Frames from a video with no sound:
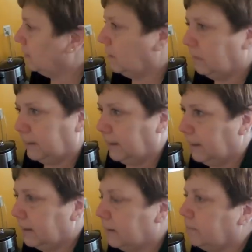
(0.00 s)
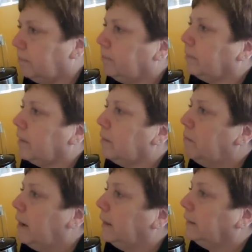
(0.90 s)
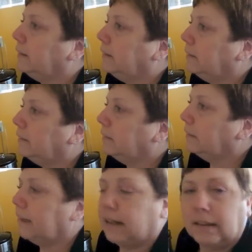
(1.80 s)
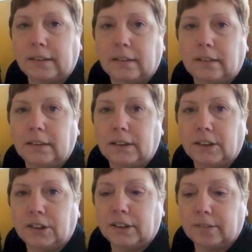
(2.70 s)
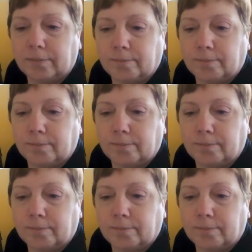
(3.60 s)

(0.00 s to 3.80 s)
No T. But that is the decision.